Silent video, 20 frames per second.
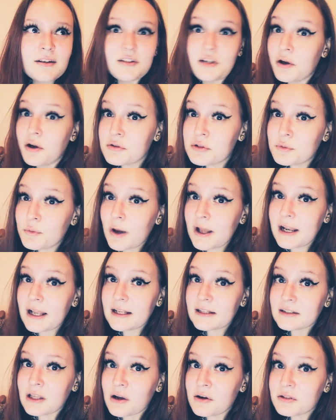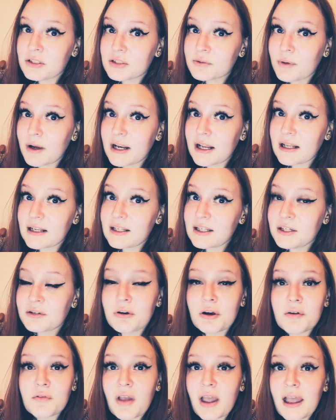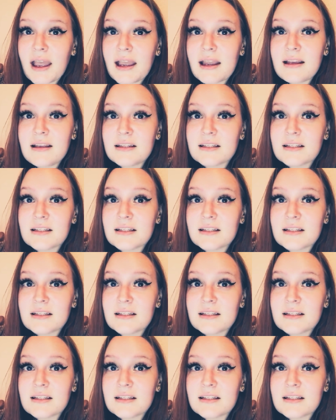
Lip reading: don't sweat it, you're okay,